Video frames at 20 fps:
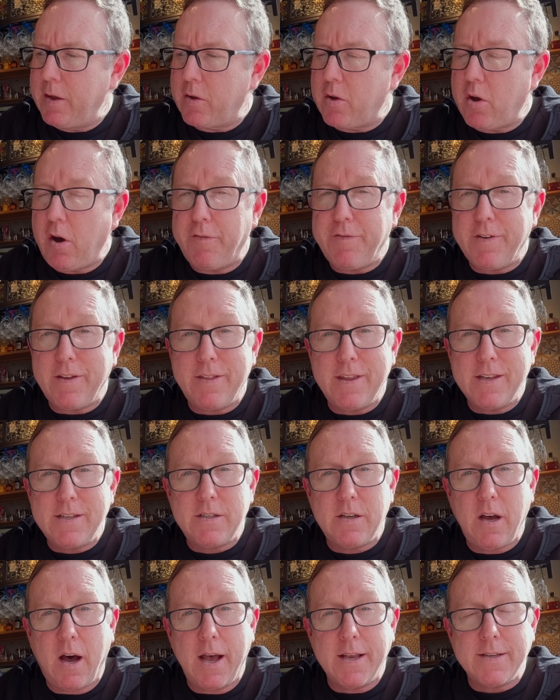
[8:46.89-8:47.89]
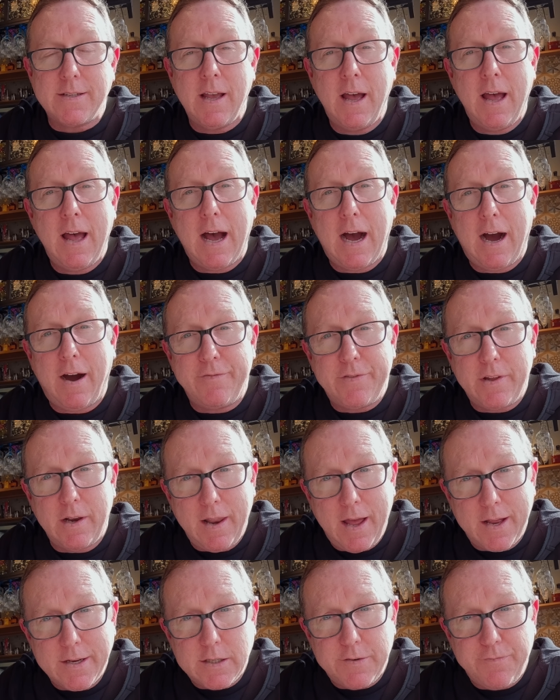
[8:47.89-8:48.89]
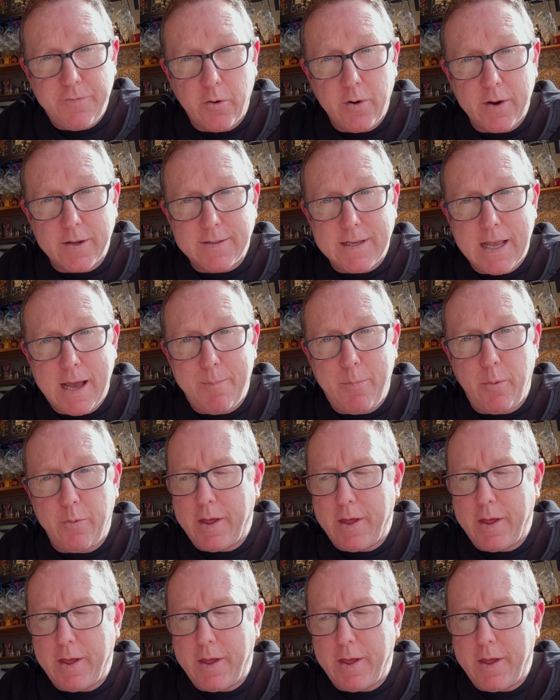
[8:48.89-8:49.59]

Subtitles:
a coffee this size after lunch, for example.